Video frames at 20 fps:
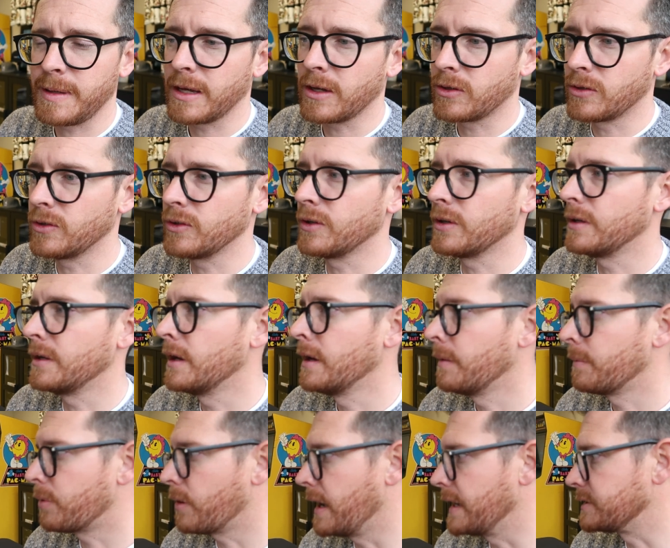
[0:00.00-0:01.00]
be a good
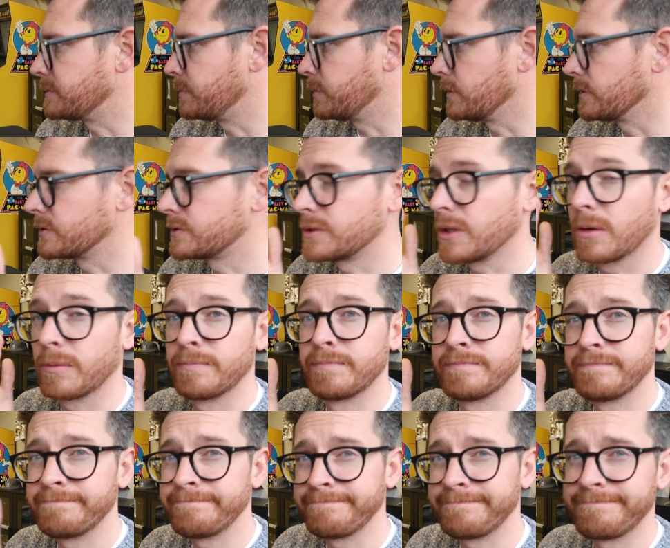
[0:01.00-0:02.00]
prize pool. So
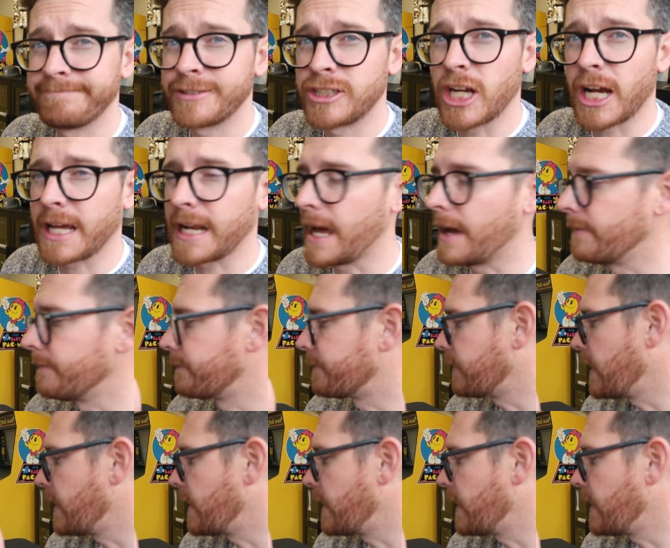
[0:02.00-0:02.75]
check it out.